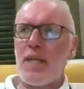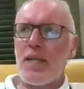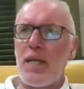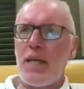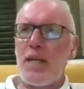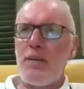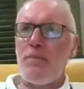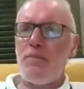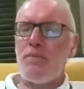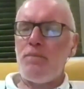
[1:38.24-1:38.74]

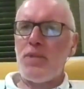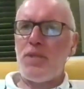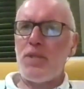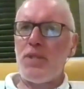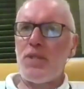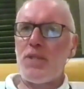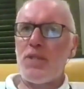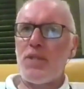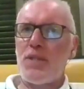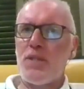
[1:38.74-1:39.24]

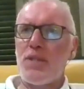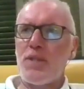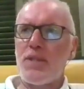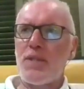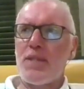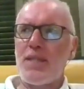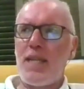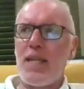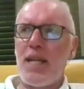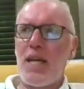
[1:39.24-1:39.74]
Games
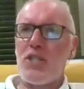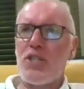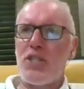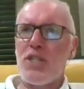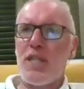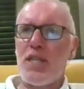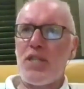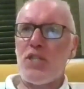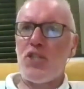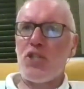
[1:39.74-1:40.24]
clash
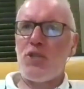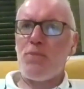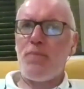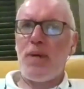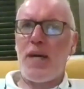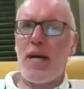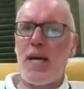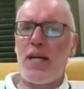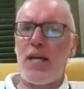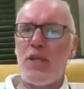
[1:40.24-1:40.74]
against
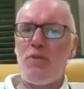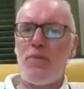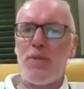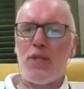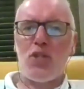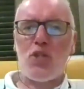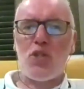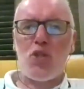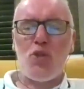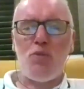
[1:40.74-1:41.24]
Japan. They're a
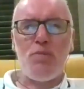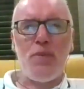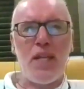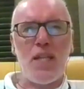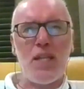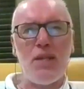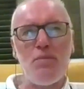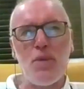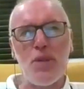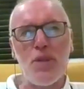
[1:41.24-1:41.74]
bit 2
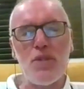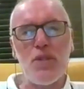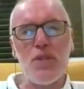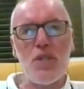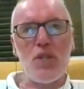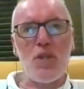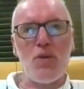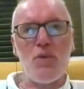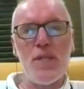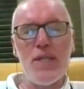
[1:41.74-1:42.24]
million. But,
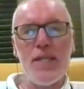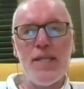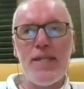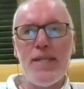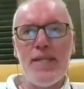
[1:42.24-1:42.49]
you know,